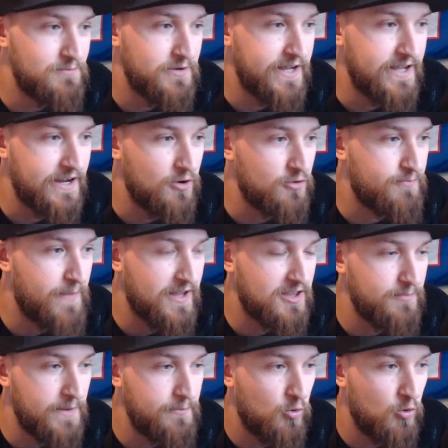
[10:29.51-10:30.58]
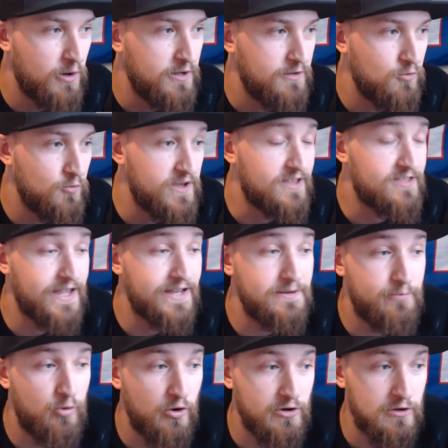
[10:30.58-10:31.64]
But it goes back to my point. We
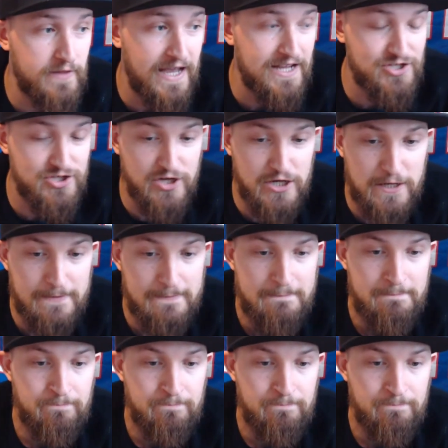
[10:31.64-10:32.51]
extended Poyer last year